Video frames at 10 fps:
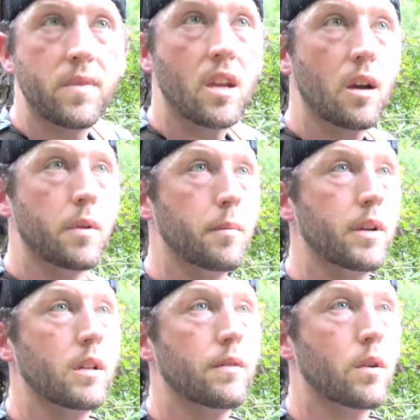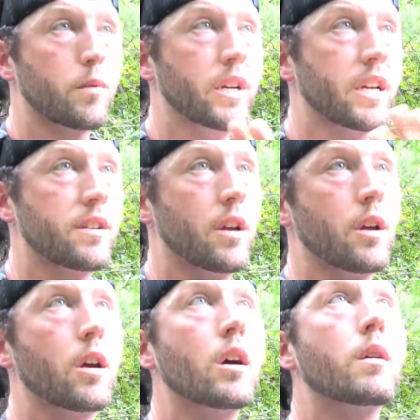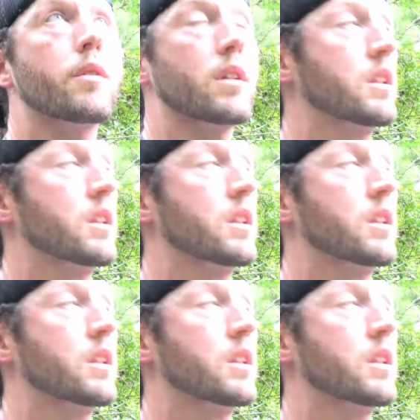I'm in the middle of a ridge with a